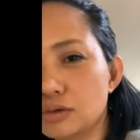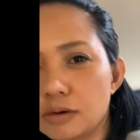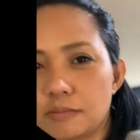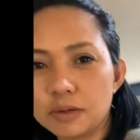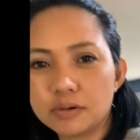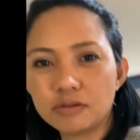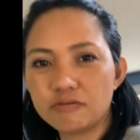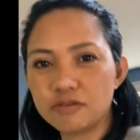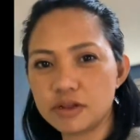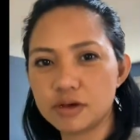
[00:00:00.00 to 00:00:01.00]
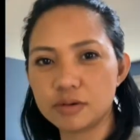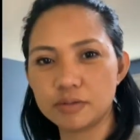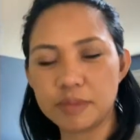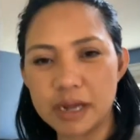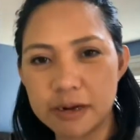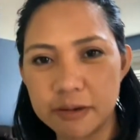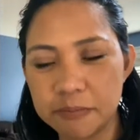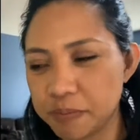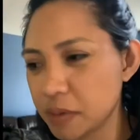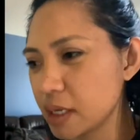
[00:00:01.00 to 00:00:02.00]
to upload the video para
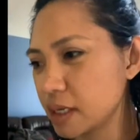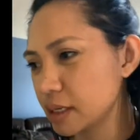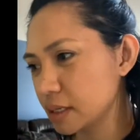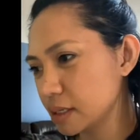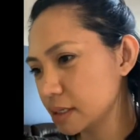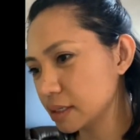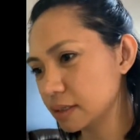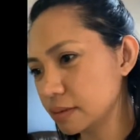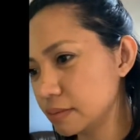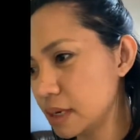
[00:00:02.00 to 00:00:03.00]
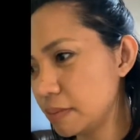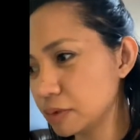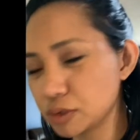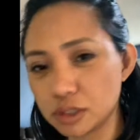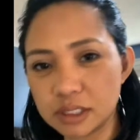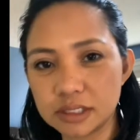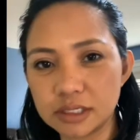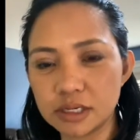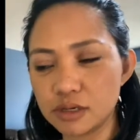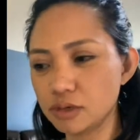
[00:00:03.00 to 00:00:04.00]
ma-upload siya
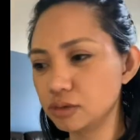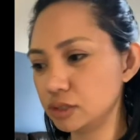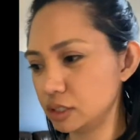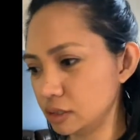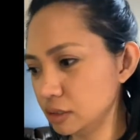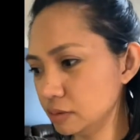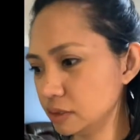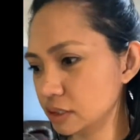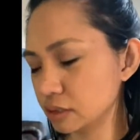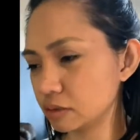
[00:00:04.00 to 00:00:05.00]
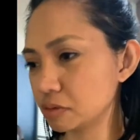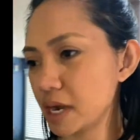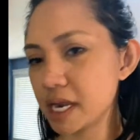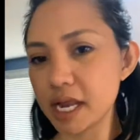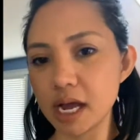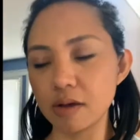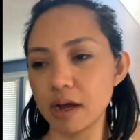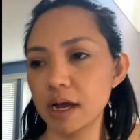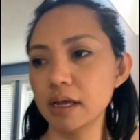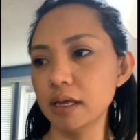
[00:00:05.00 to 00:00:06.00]
sa YouTube. So right now
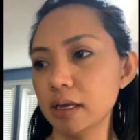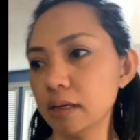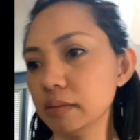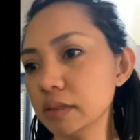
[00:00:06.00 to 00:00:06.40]
I am